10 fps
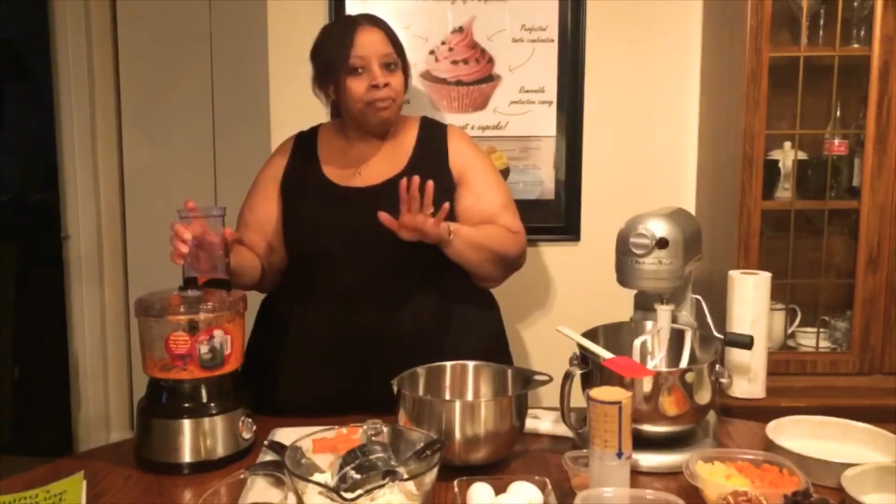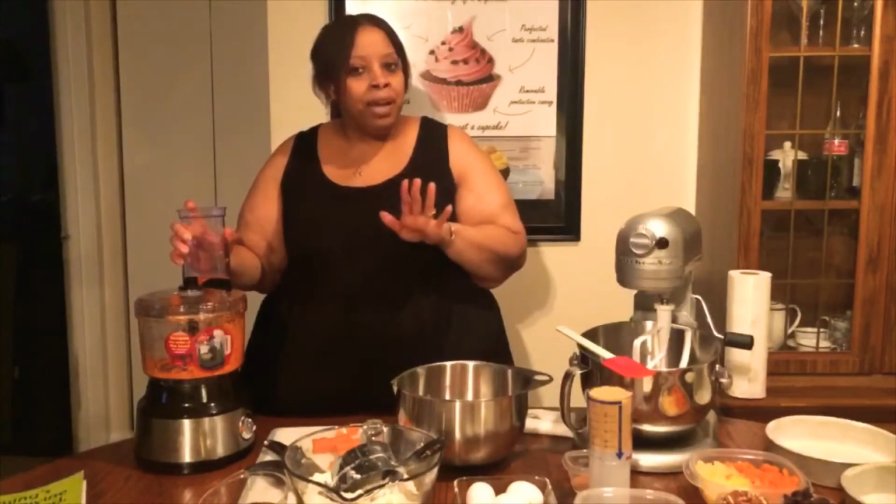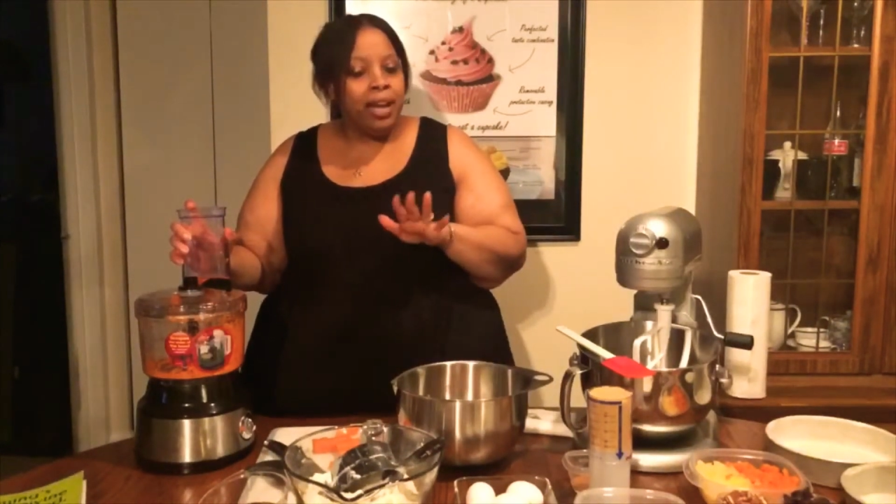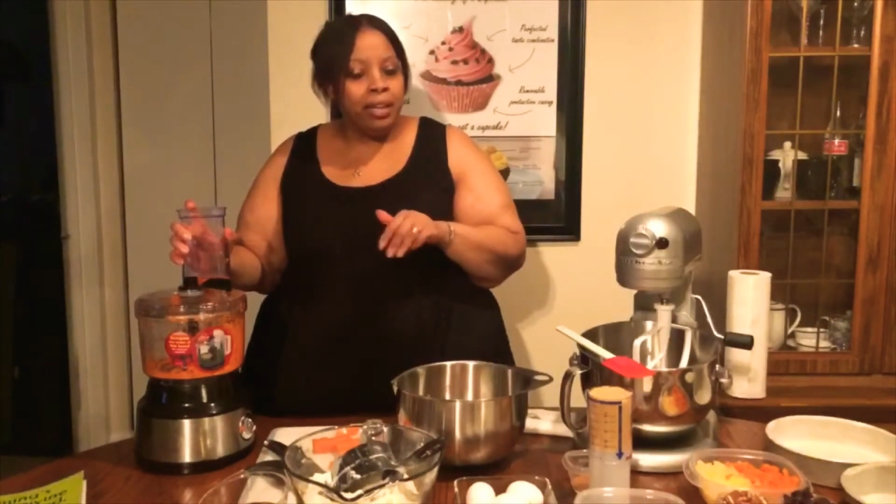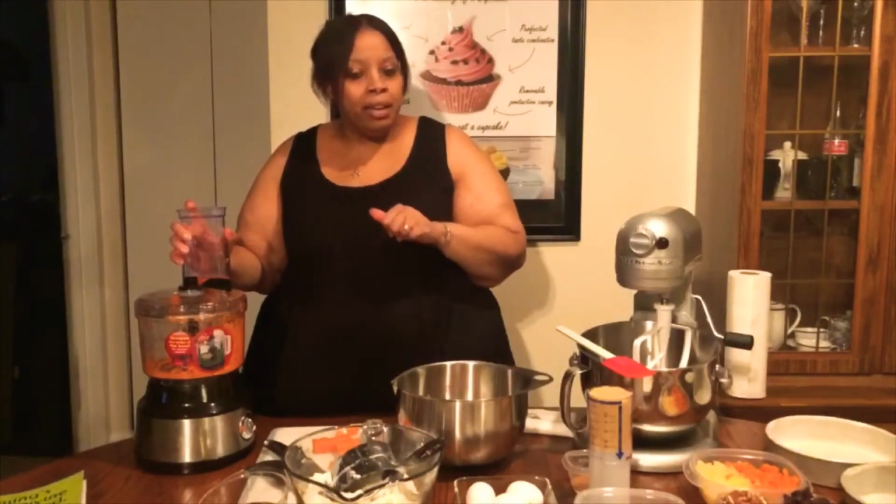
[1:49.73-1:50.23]

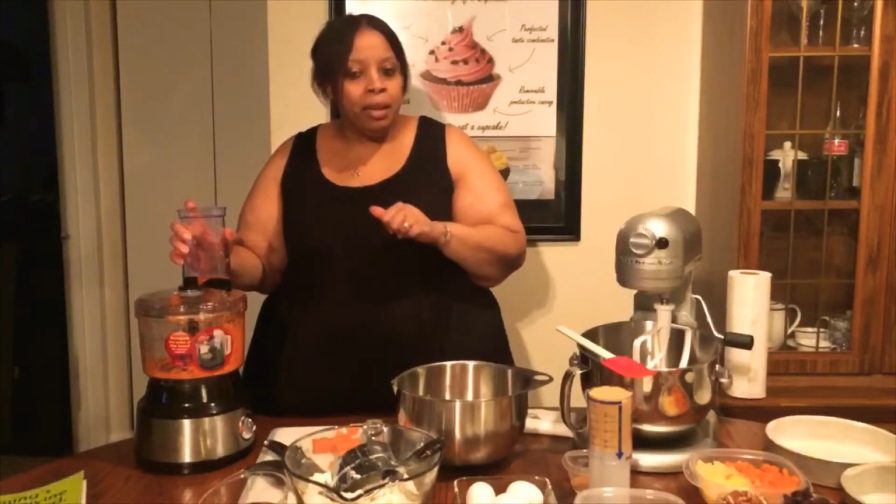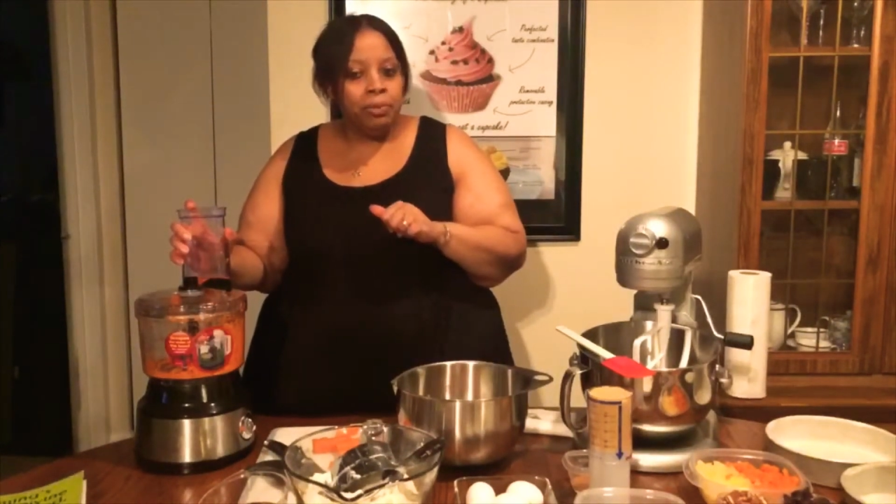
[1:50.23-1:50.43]
mine up,